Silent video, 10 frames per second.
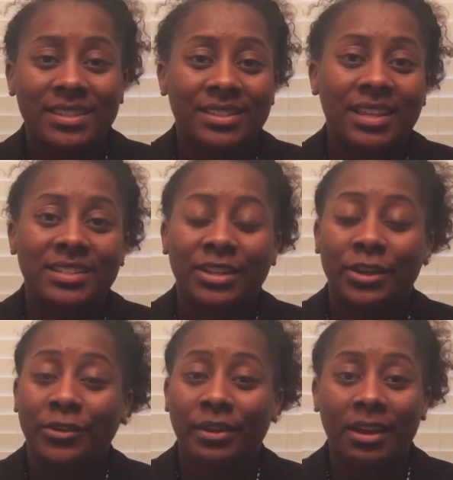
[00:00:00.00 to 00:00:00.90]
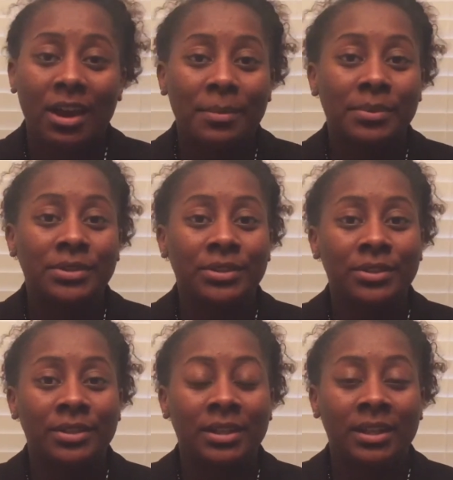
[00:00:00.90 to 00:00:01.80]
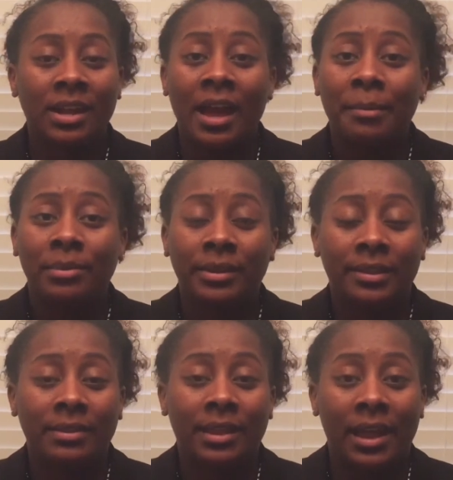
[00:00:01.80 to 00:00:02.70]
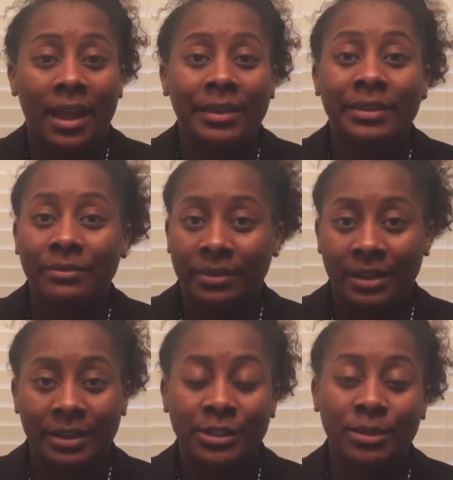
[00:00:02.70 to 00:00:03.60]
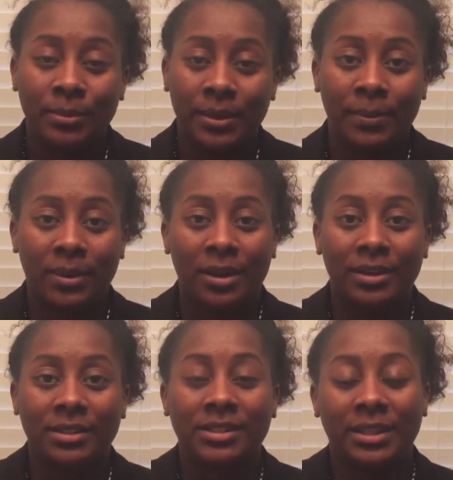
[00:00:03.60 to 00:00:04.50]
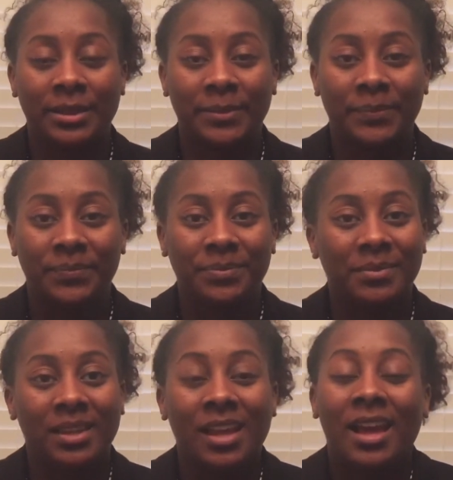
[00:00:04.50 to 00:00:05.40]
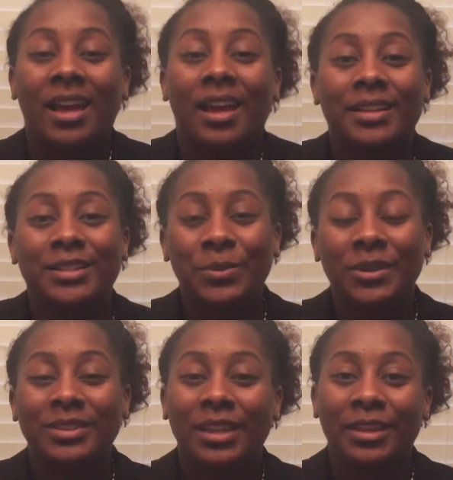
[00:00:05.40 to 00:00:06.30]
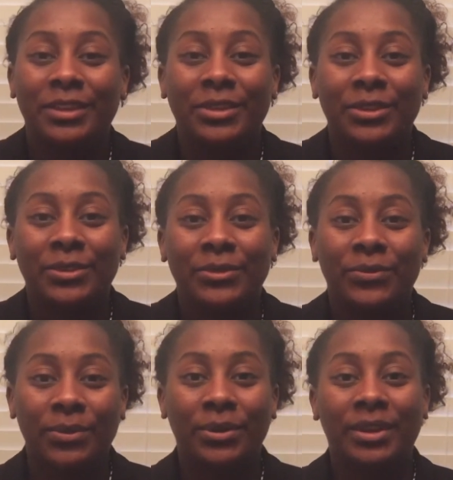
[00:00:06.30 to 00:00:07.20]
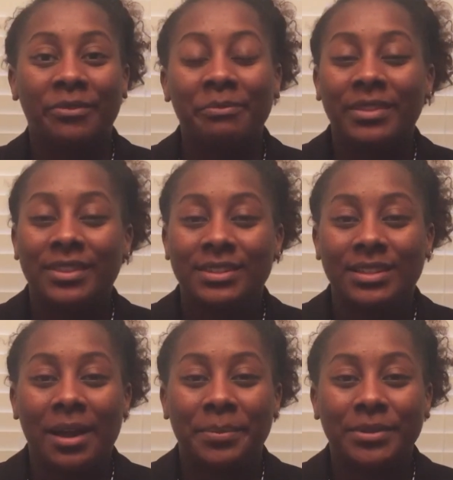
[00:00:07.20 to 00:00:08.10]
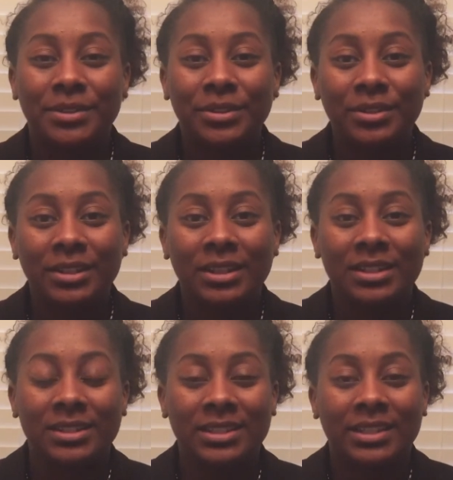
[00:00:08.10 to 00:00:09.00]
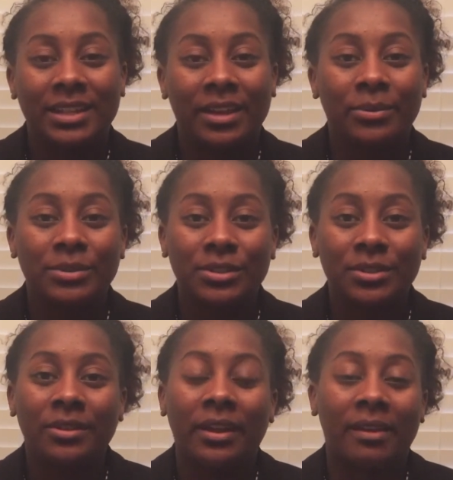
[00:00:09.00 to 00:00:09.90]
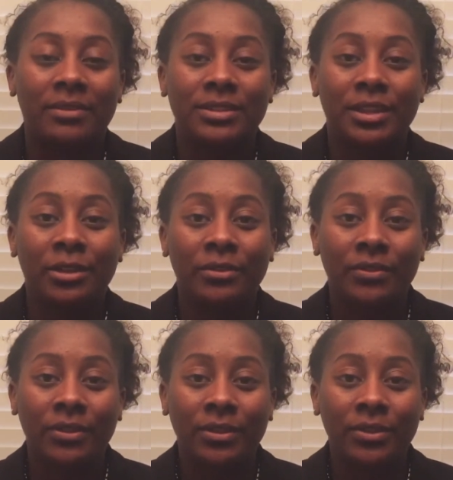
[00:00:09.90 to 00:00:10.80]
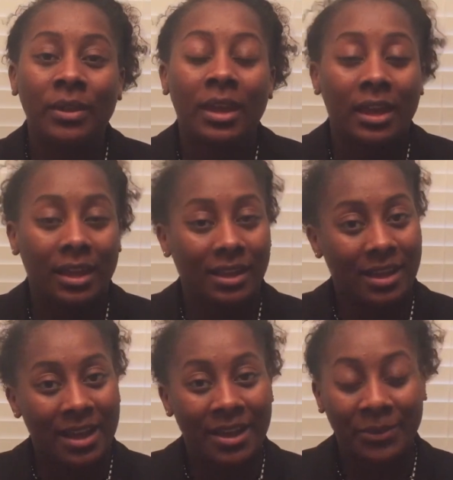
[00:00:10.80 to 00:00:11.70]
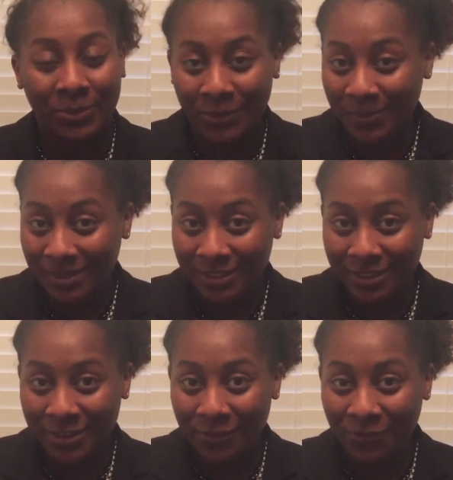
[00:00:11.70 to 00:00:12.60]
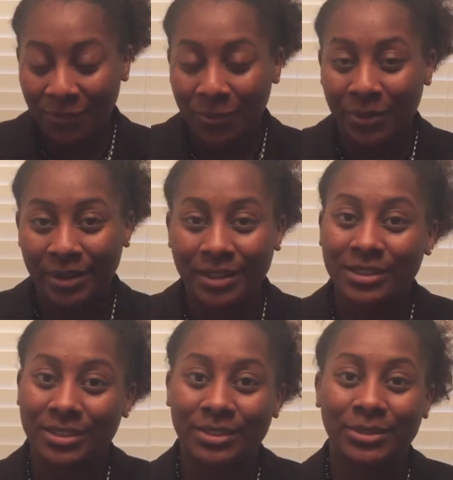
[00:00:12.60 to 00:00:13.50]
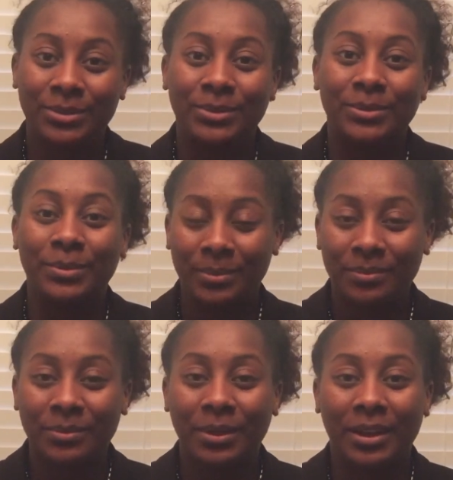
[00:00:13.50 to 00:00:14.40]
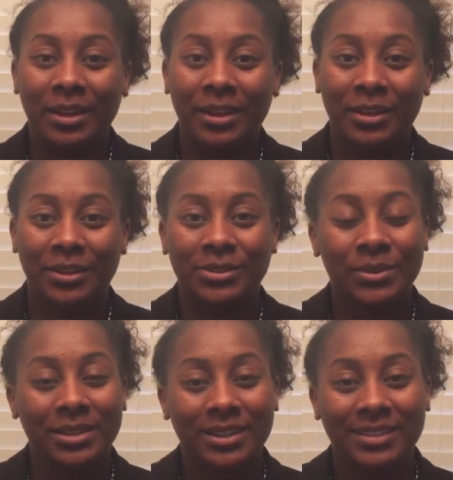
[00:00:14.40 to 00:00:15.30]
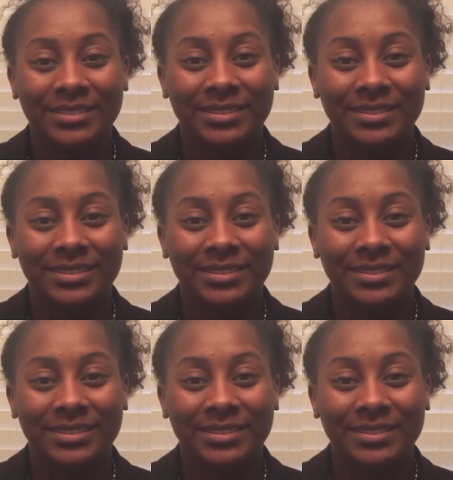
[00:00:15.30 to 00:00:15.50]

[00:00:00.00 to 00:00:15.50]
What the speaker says: this as a great opportunity. I believe that I am ready to be a part of the team. I just want to thank you for giving me this opportunity to sit down with you and have this interview, and I will be looking forward to working here shortly.